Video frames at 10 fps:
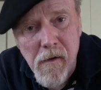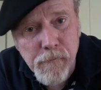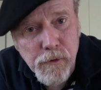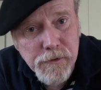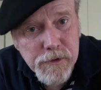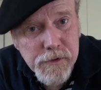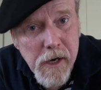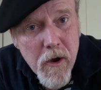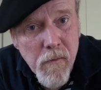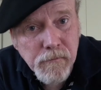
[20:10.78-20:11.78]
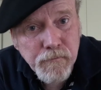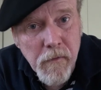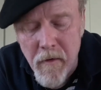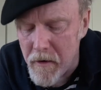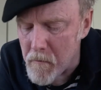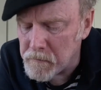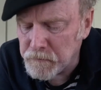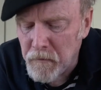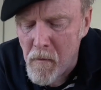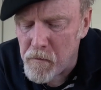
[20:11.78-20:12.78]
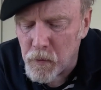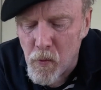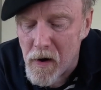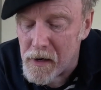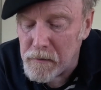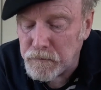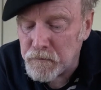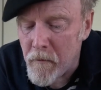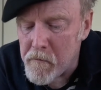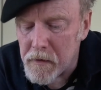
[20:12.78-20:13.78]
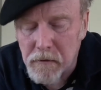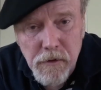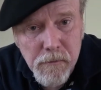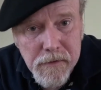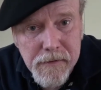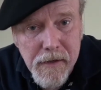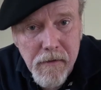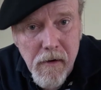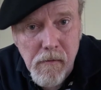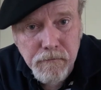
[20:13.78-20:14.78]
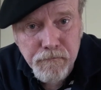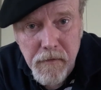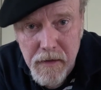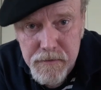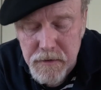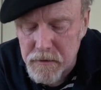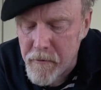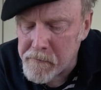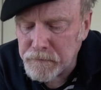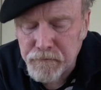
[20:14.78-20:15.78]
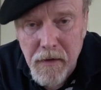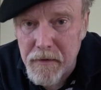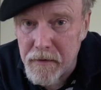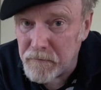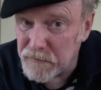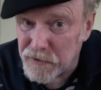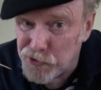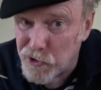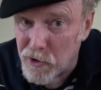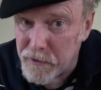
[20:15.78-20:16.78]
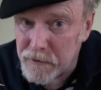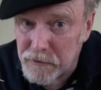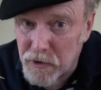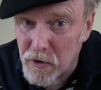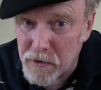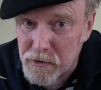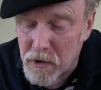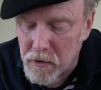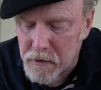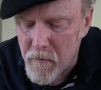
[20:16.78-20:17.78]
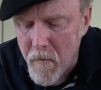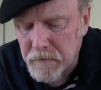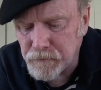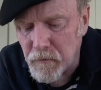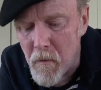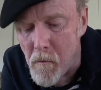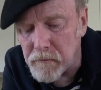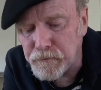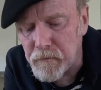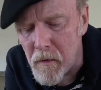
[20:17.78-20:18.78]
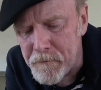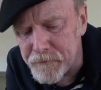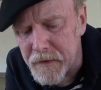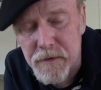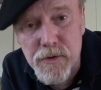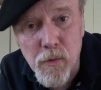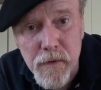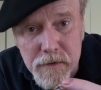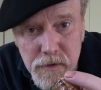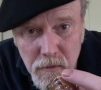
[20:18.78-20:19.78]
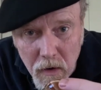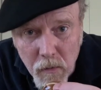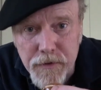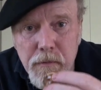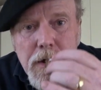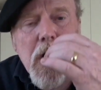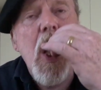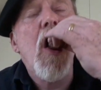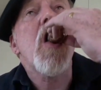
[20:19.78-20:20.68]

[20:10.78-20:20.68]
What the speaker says: course the snail, the wine, a little bit of that absinthe, and then garlic. And it's so rich with the butter.